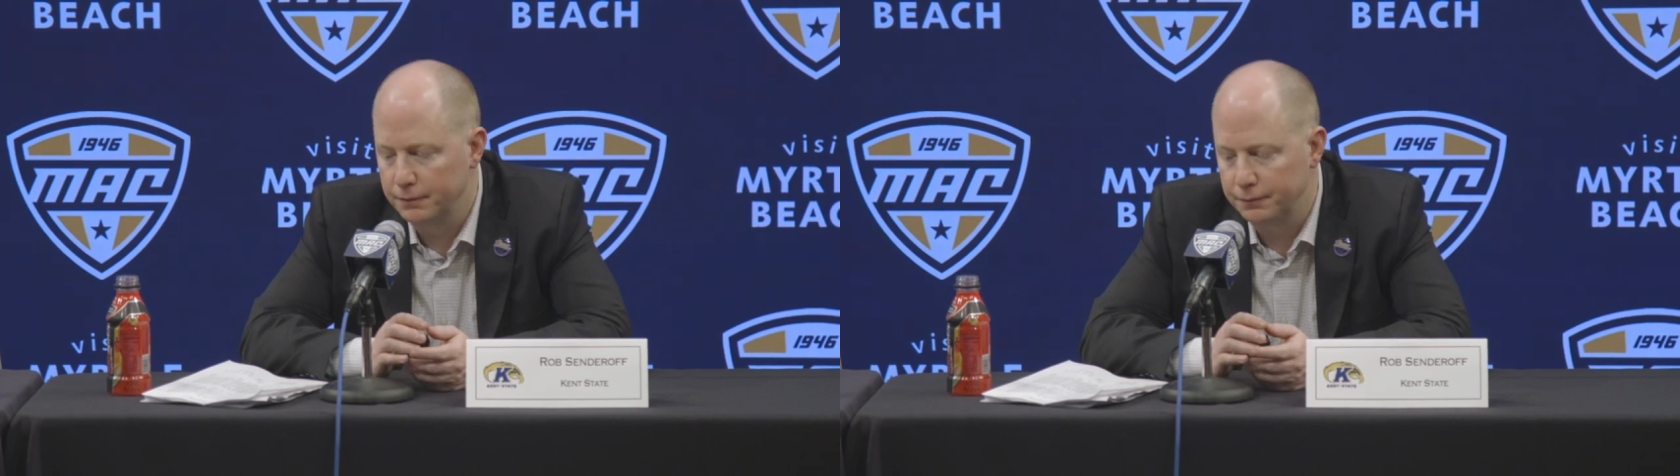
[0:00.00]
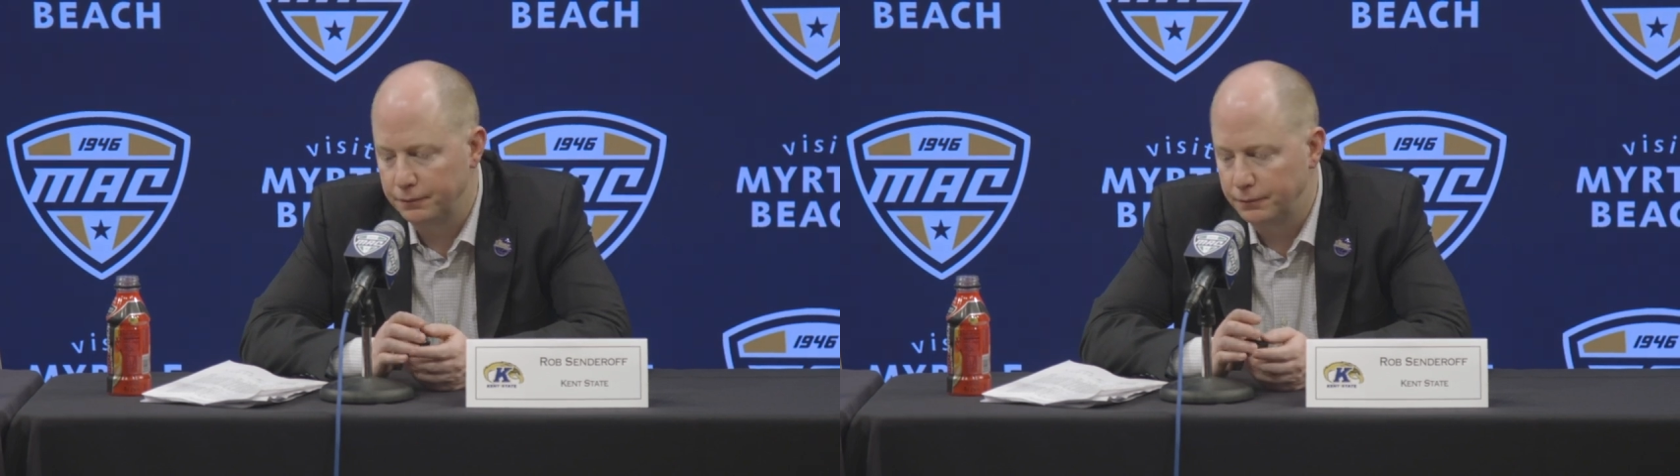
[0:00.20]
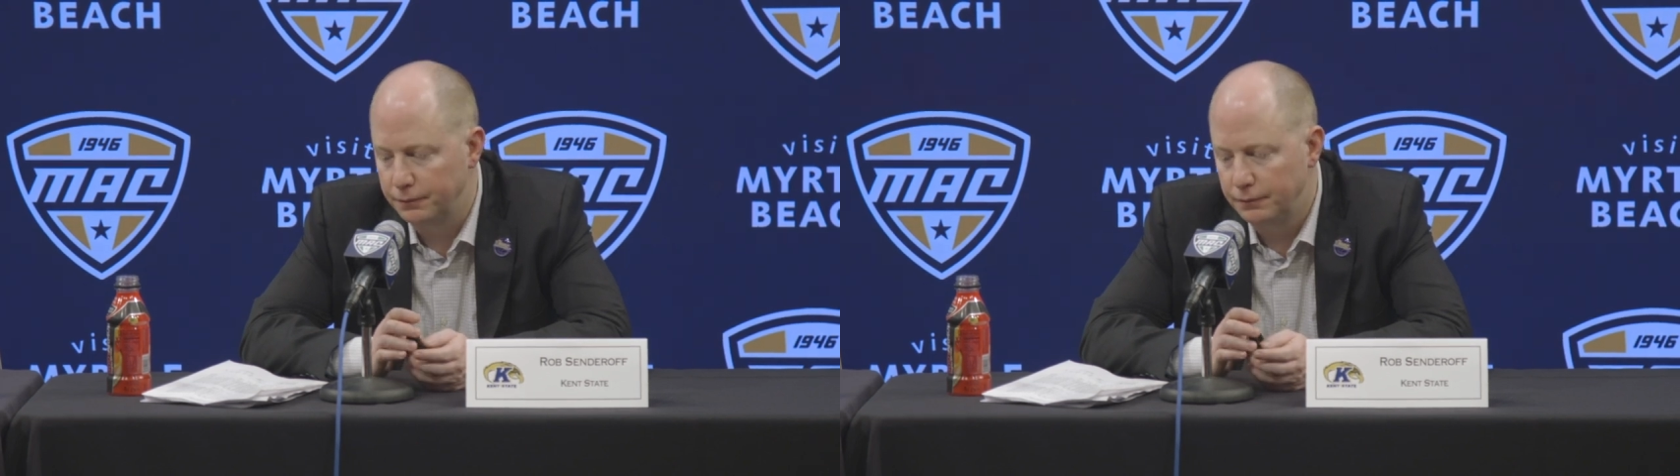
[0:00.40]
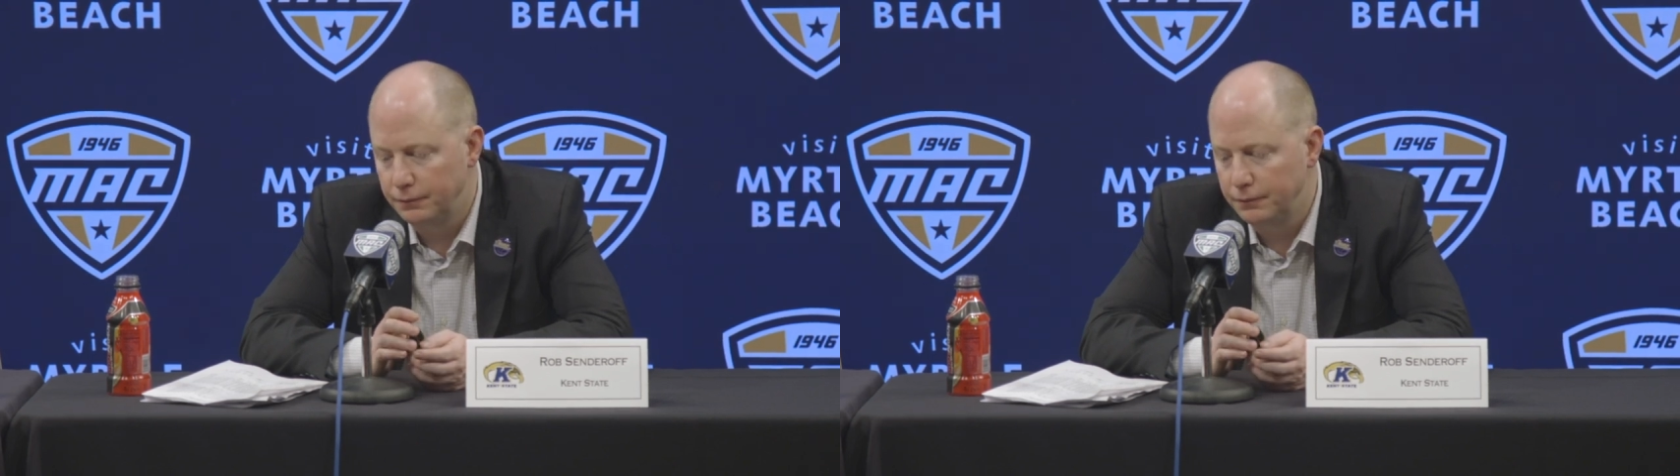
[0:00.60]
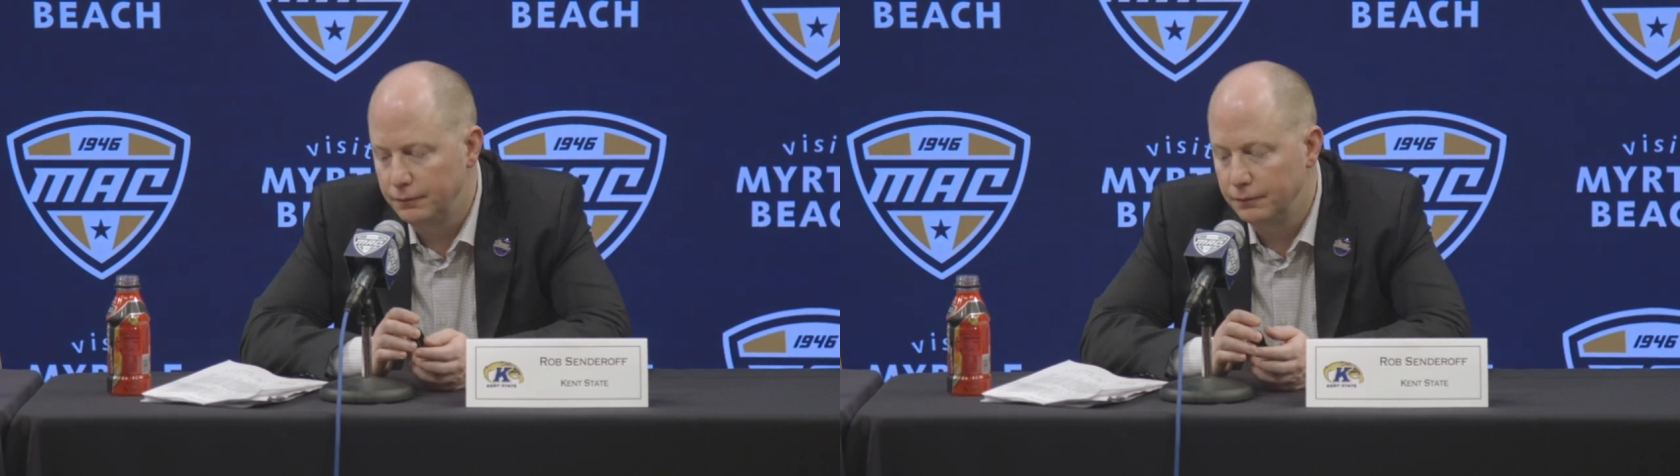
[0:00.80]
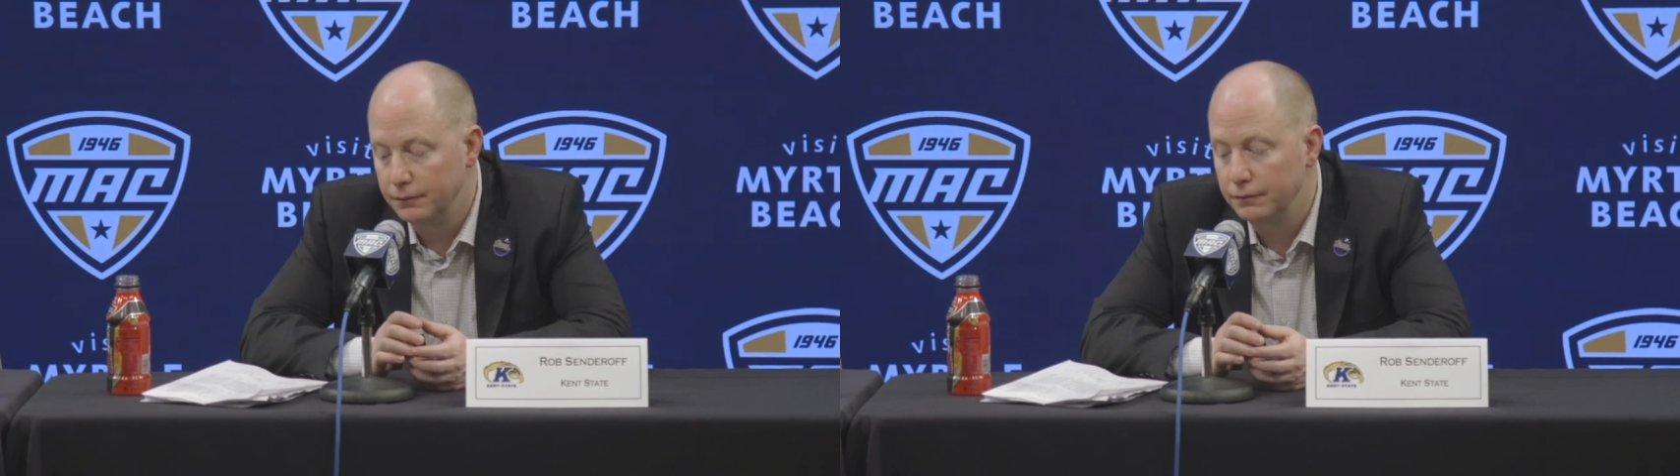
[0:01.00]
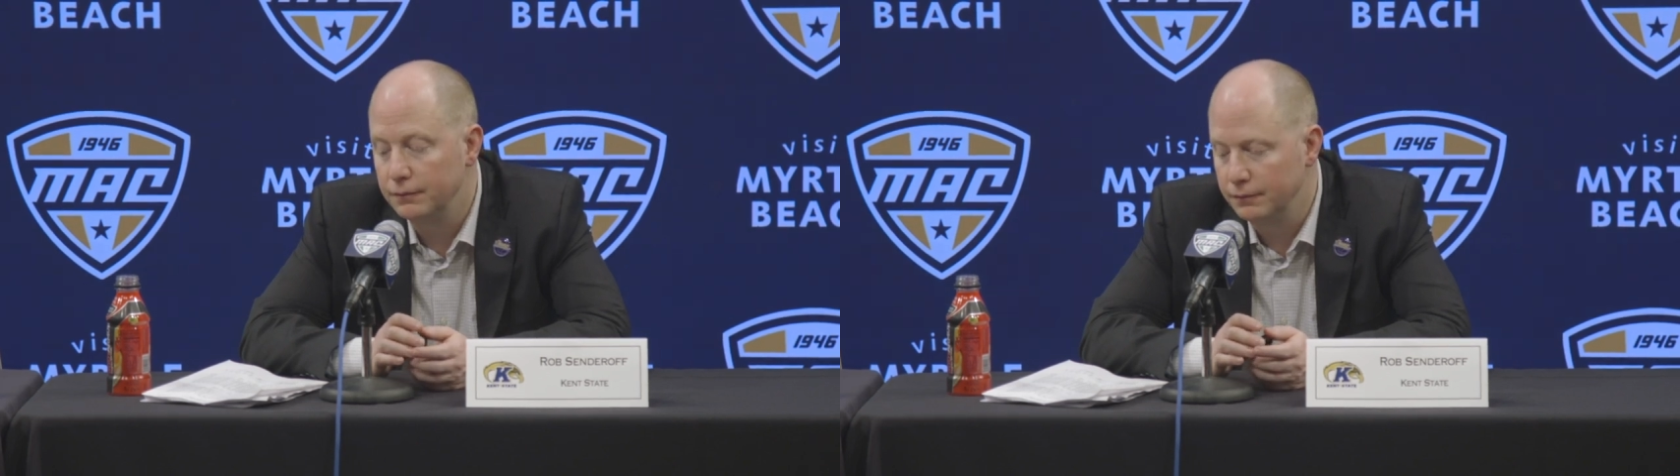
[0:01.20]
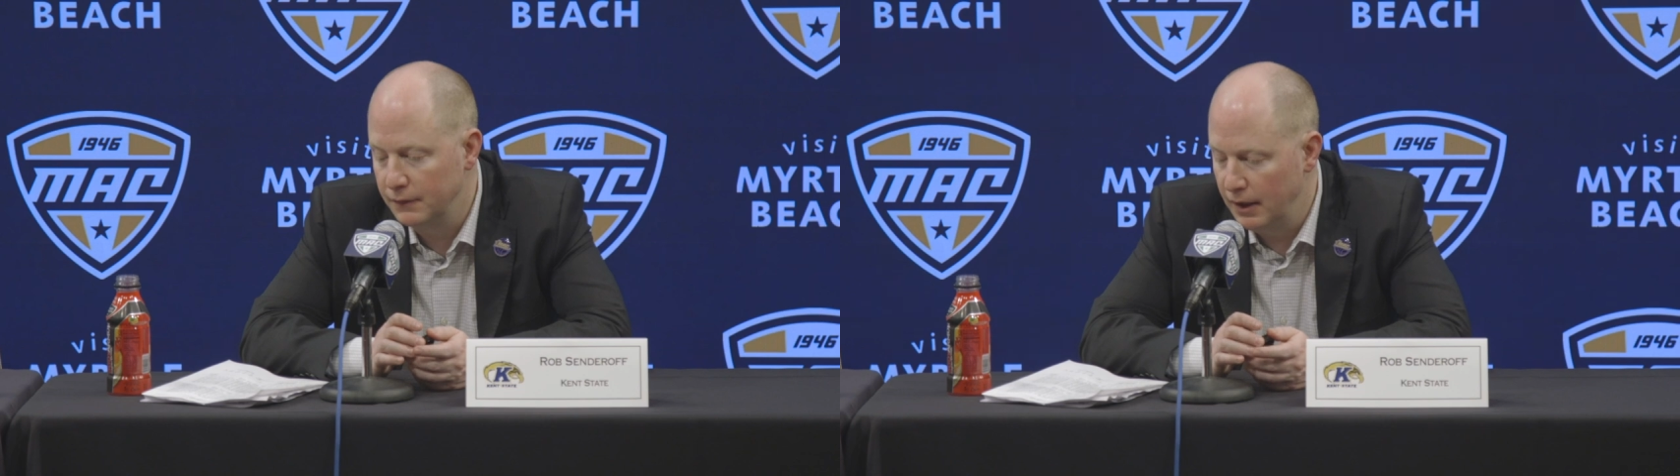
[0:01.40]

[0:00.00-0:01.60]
Jay's ankle affected